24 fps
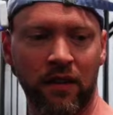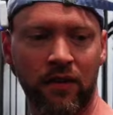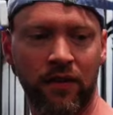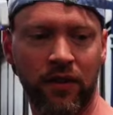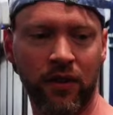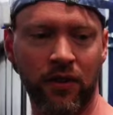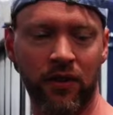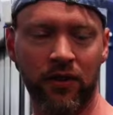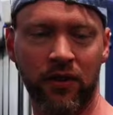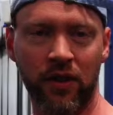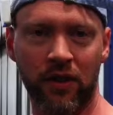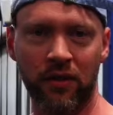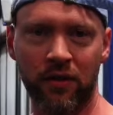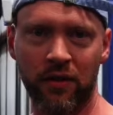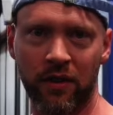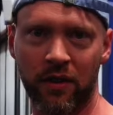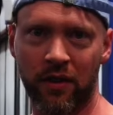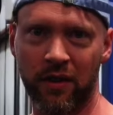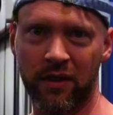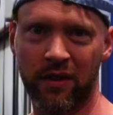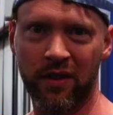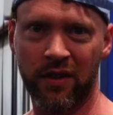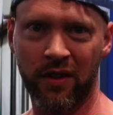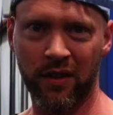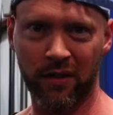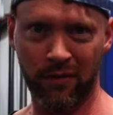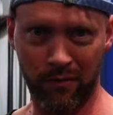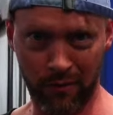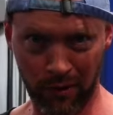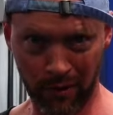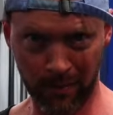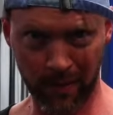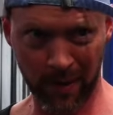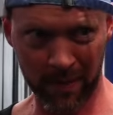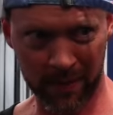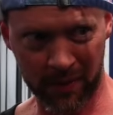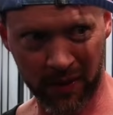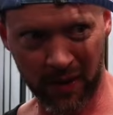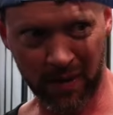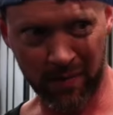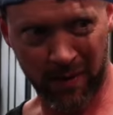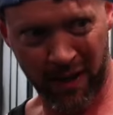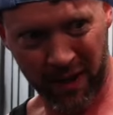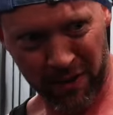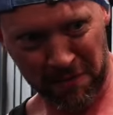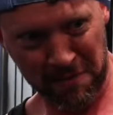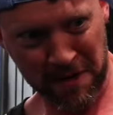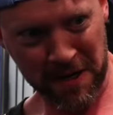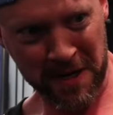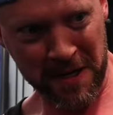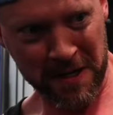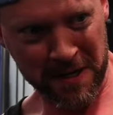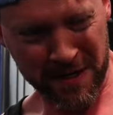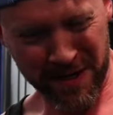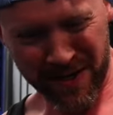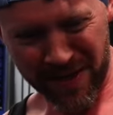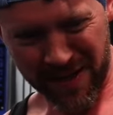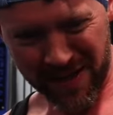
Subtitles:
Feels so good. This is a warm-up set, by the way,